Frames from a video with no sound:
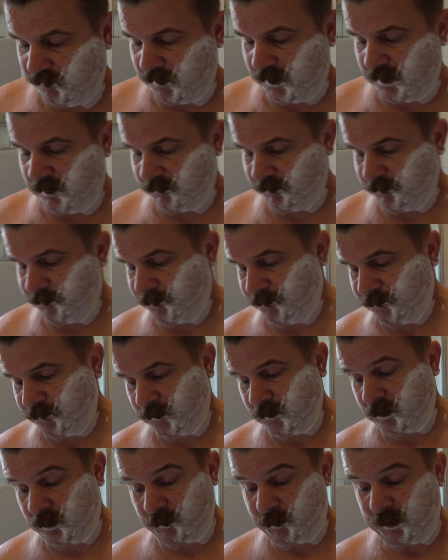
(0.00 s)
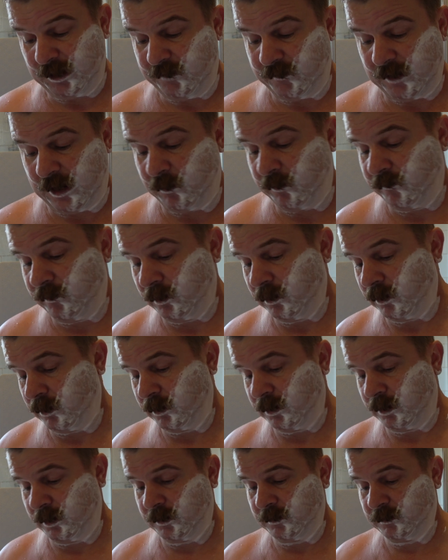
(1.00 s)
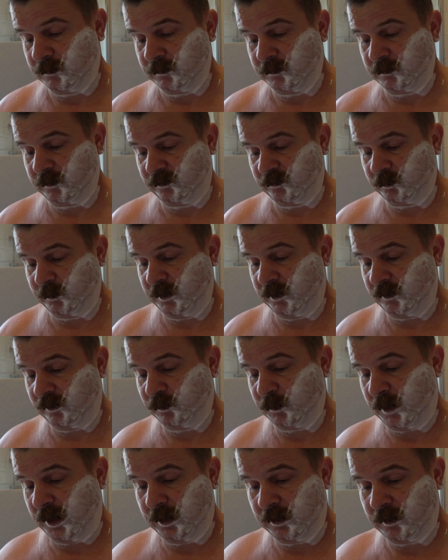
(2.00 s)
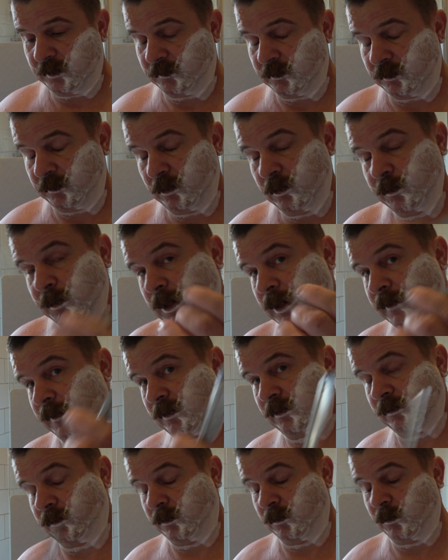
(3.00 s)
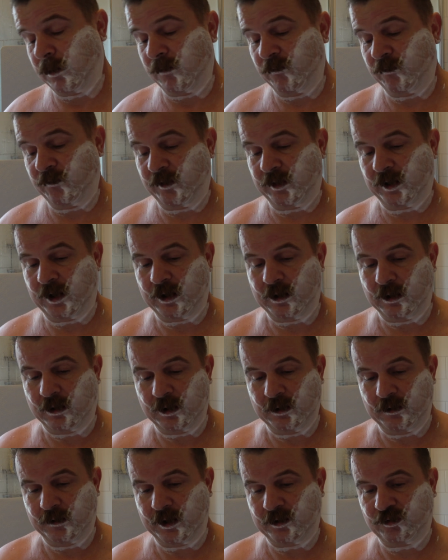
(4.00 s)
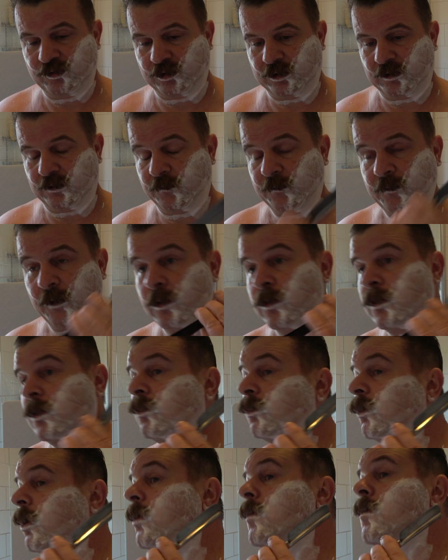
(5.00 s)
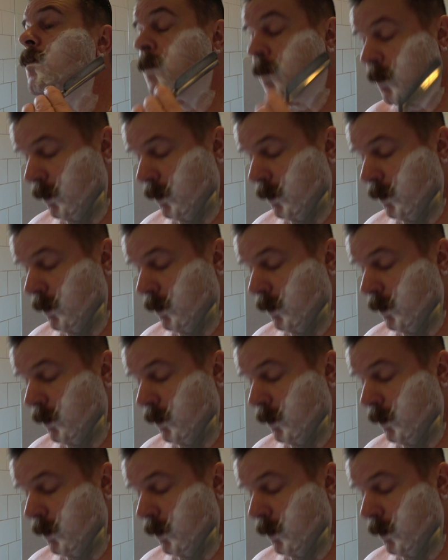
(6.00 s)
that, and I believe that with a lot of the Swedish makers. I do believe that's the one thing they tried to focus on